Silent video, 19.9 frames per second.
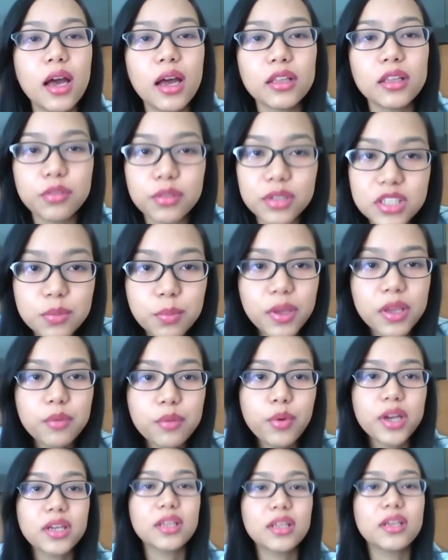to explain
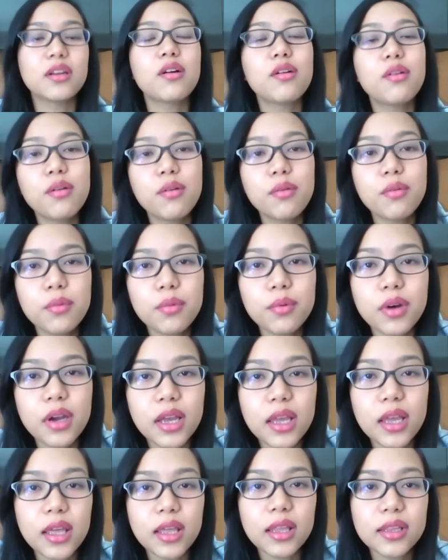what they know
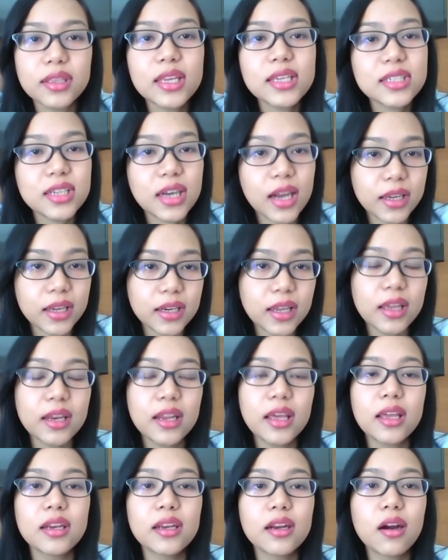and things like that.
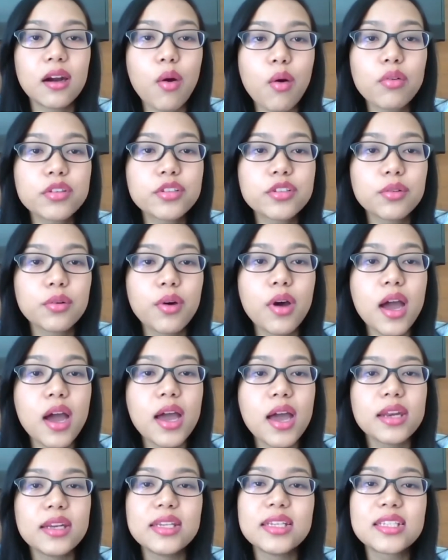And there are also
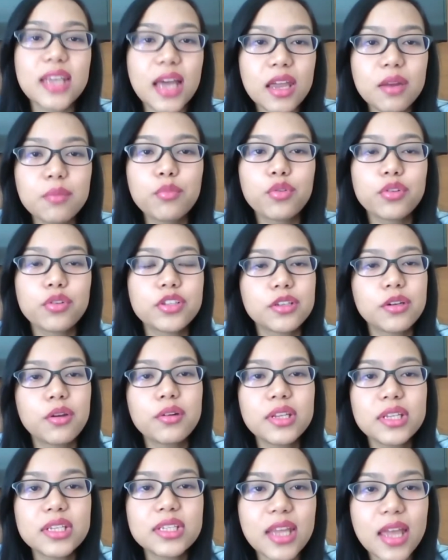design books. You know,
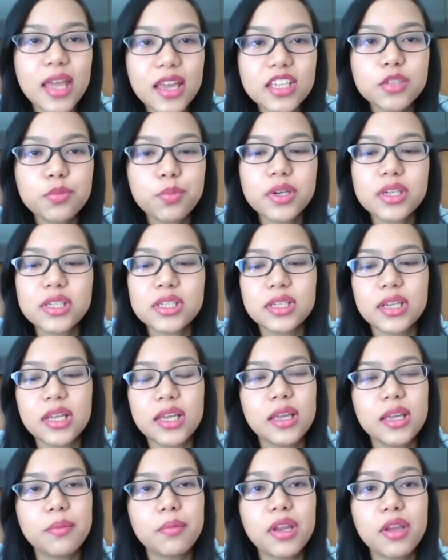these experts,
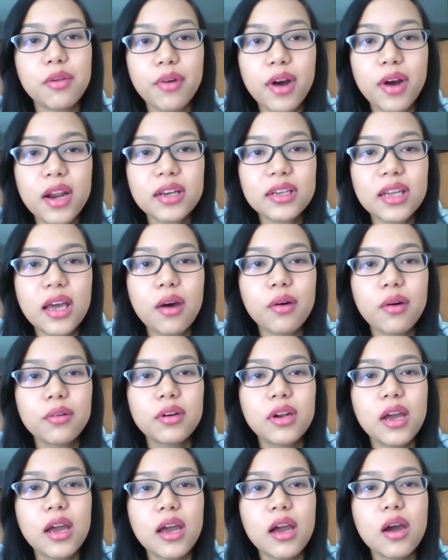they write down
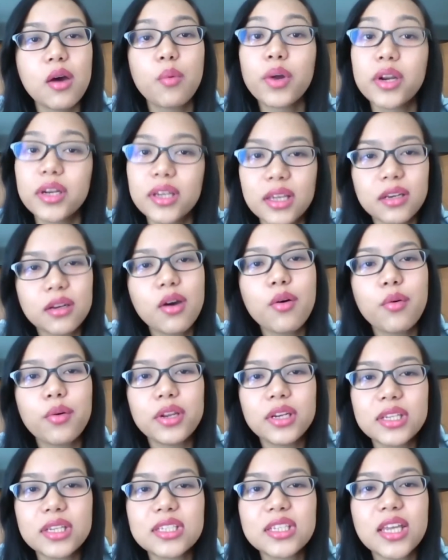what they know
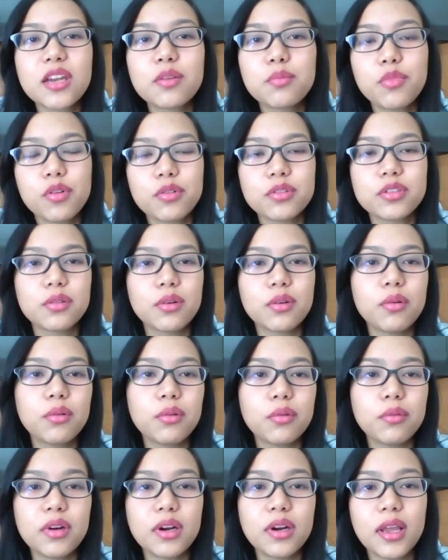in design books
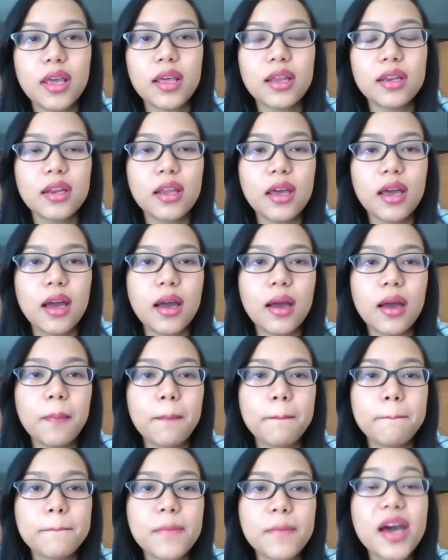so that
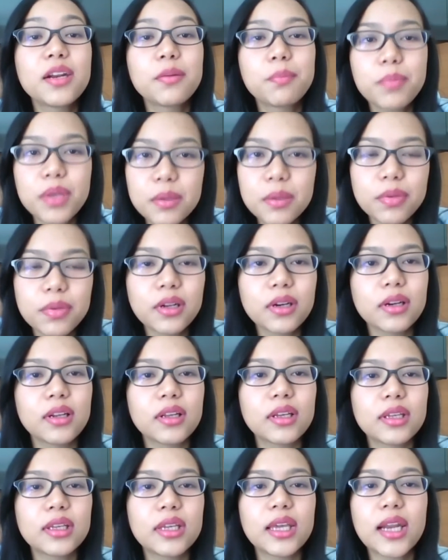other people
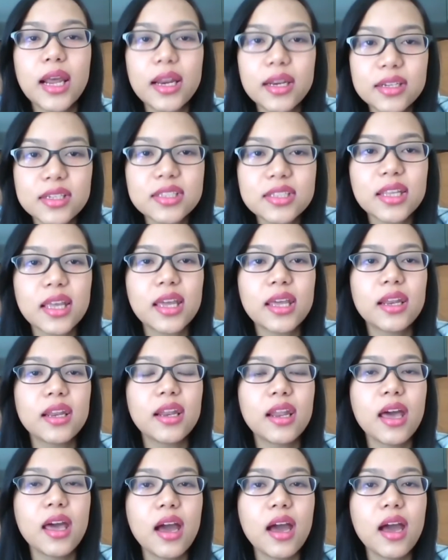can understand